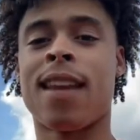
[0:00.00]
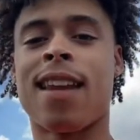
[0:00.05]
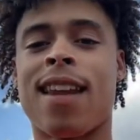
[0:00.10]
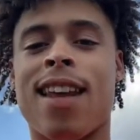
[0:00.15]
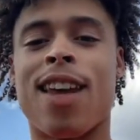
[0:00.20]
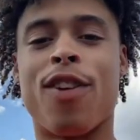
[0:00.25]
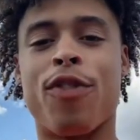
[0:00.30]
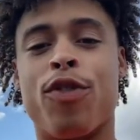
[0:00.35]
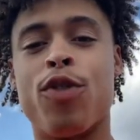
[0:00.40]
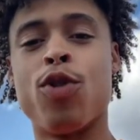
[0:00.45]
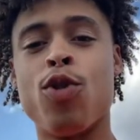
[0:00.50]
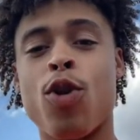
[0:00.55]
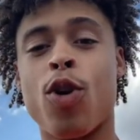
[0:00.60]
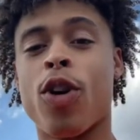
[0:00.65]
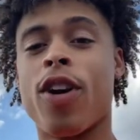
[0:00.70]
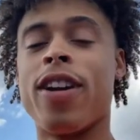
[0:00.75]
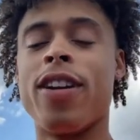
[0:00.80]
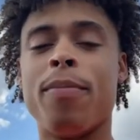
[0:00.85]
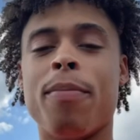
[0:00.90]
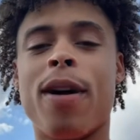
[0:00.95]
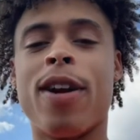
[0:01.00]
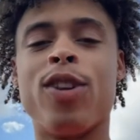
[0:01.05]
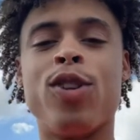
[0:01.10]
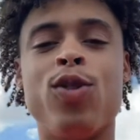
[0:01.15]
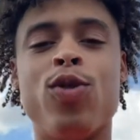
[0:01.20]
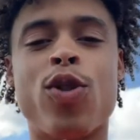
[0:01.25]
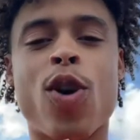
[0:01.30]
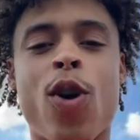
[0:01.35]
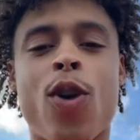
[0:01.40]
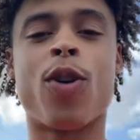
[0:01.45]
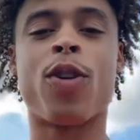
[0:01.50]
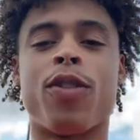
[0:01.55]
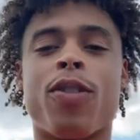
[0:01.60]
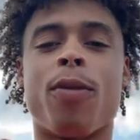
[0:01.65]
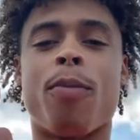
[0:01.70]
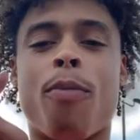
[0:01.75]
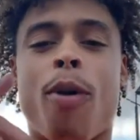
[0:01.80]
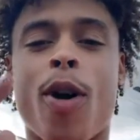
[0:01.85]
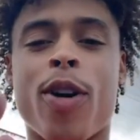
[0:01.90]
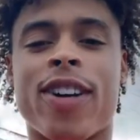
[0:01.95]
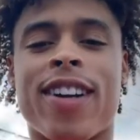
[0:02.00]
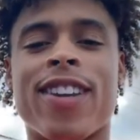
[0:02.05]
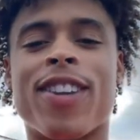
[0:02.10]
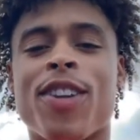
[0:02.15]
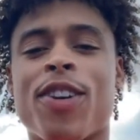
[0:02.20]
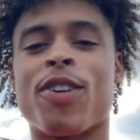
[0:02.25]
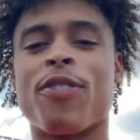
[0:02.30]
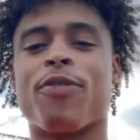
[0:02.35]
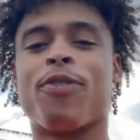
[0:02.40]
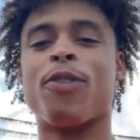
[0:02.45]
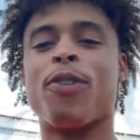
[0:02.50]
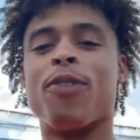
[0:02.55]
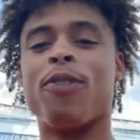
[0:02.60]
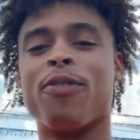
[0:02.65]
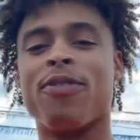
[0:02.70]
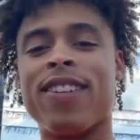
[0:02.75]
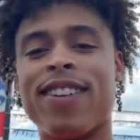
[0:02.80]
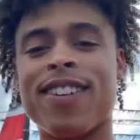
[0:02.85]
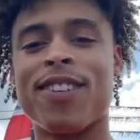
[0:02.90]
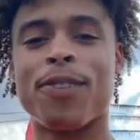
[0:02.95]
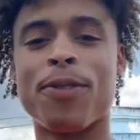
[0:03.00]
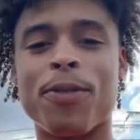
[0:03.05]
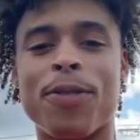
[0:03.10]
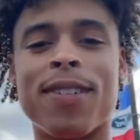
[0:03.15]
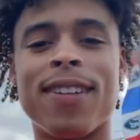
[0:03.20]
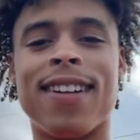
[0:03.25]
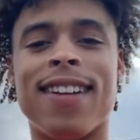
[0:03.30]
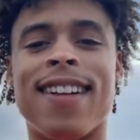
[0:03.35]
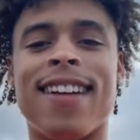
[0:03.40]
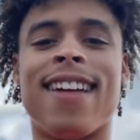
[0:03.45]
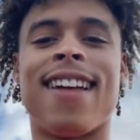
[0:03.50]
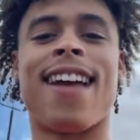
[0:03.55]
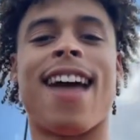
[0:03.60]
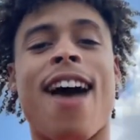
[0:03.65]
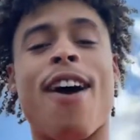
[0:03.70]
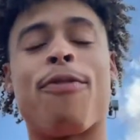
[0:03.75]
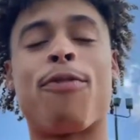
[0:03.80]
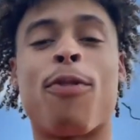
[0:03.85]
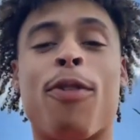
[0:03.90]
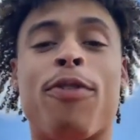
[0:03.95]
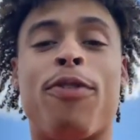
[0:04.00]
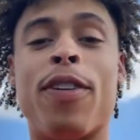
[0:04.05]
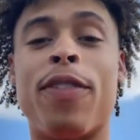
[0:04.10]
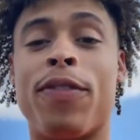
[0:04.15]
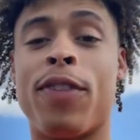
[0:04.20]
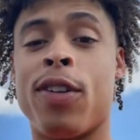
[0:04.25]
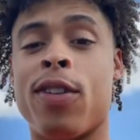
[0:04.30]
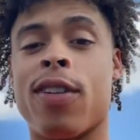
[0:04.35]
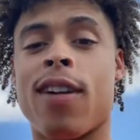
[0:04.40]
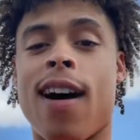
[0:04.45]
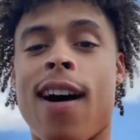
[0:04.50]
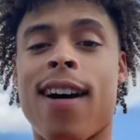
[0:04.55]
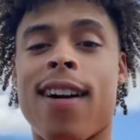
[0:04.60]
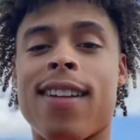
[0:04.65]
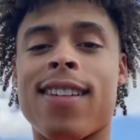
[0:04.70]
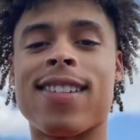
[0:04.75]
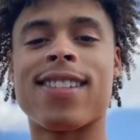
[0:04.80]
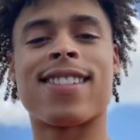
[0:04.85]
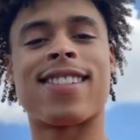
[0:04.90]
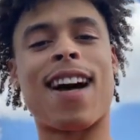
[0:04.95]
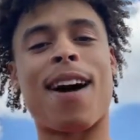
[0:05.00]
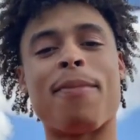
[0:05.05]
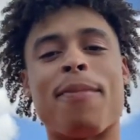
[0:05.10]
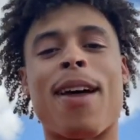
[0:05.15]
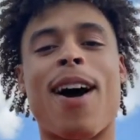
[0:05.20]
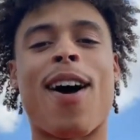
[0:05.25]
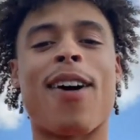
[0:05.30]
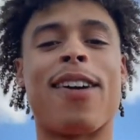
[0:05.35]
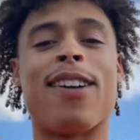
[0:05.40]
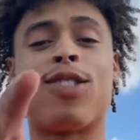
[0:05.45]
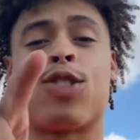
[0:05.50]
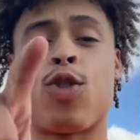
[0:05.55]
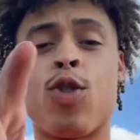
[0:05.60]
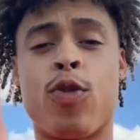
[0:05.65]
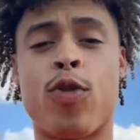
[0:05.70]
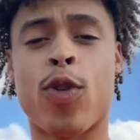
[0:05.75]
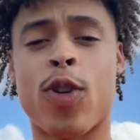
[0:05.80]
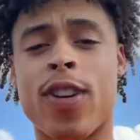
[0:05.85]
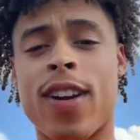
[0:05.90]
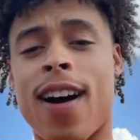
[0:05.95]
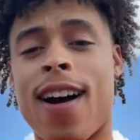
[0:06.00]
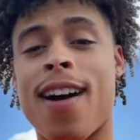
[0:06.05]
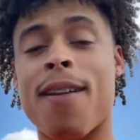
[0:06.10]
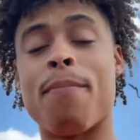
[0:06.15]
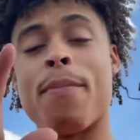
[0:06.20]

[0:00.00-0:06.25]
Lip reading: If you or anybody you know are in the market looking for a vehicle, F-150 or not, stop down at 249